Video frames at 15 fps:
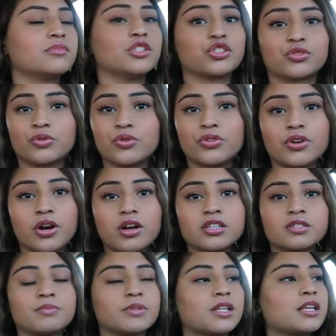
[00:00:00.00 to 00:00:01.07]
the truth
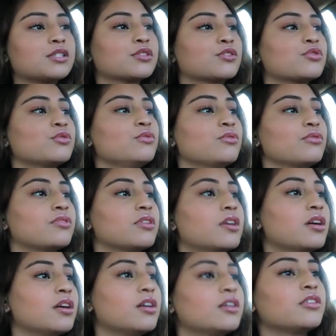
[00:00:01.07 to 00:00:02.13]
hurts, but that's the truth.
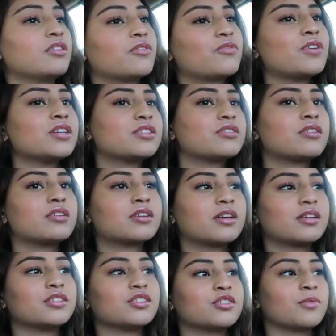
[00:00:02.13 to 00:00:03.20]
Your friends
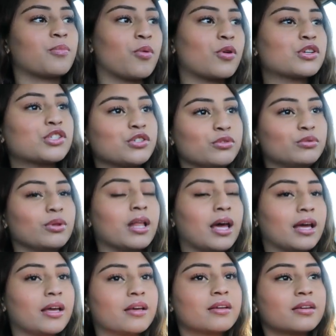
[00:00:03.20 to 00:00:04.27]
aren't gonna support you
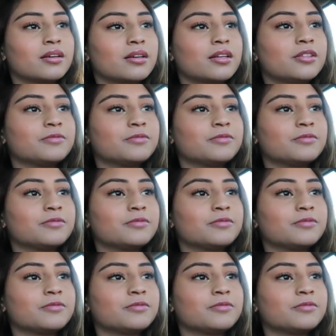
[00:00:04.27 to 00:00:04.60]
like,